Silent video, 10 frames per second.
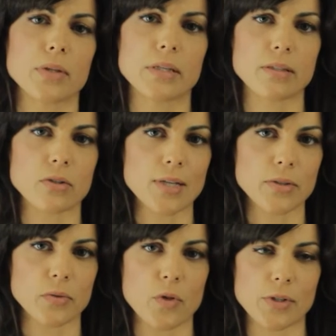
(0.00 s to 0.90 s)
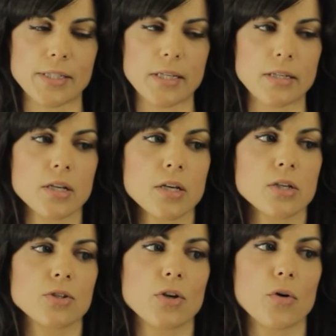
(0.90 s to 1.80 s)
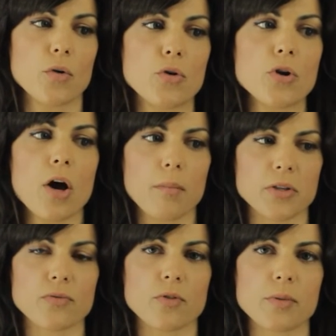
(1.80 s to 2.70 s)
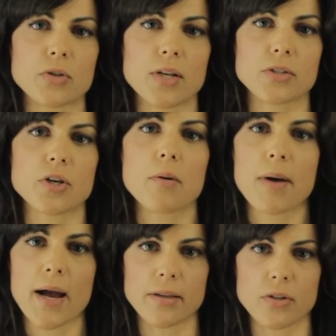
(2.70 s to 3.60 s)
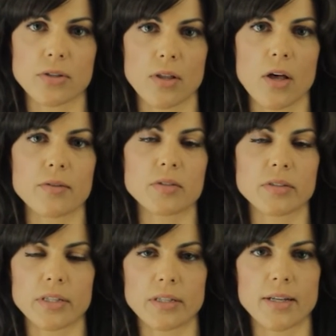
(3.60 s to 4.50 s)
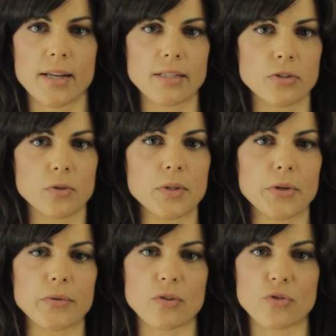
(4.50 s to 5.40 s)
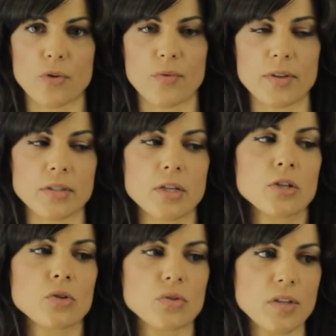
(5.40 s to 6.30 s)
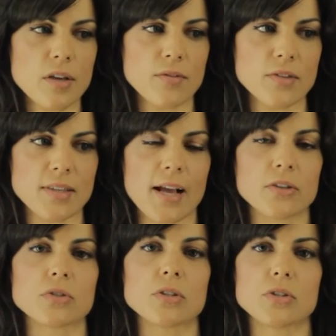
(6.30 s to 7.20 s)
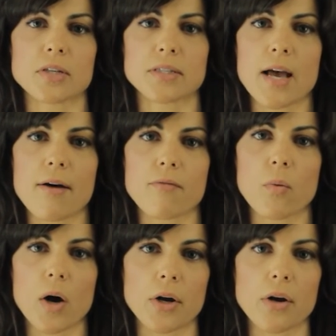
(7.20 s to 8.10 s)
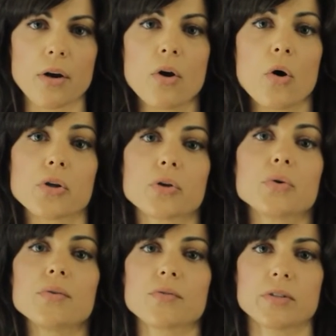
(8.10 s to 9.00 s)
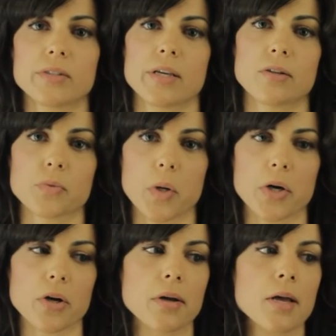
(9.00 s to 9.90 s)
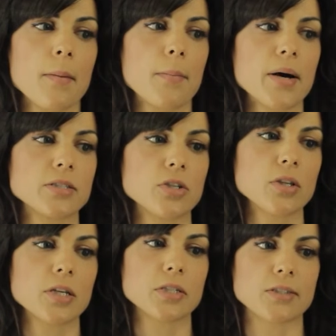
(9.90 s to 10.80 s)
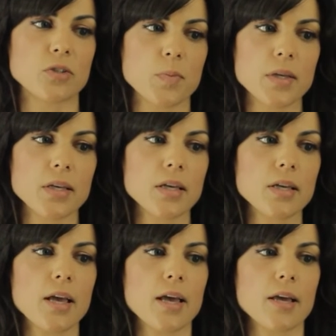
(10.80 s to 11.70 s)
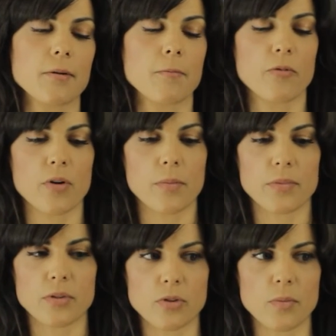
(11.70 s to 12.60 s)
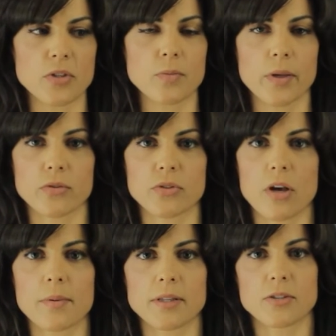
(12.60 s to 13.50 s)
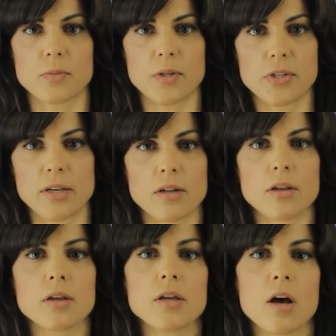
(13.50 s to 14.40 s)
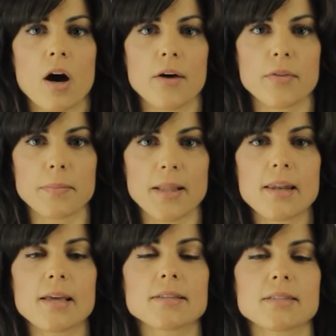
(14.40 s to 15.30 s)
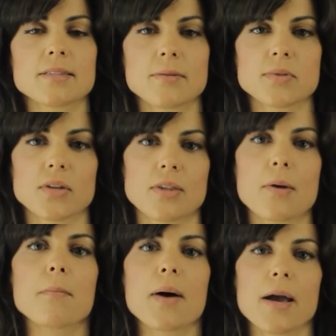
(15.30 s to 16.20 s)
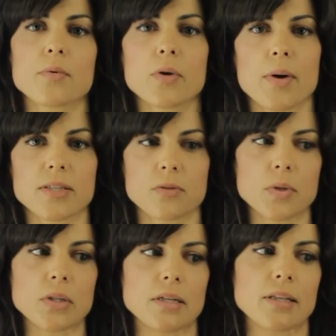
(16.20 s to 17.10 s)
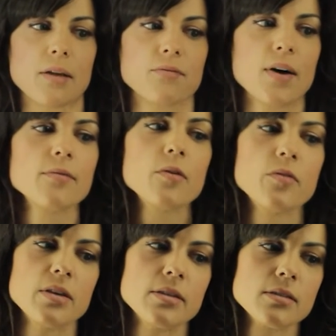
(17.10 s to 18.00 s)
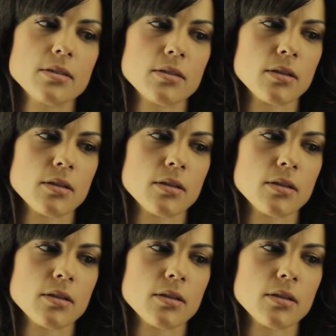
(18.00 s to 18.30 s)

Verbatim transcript: released in 2013, so not much information has come back, and there's a lot of studying that needs to be done of the surface to see if this actually does have water or could have contained water. But geologically speaking, and from some of the spectroscopic that's been done on the planet, it seems like there might be a possibility that 5 of these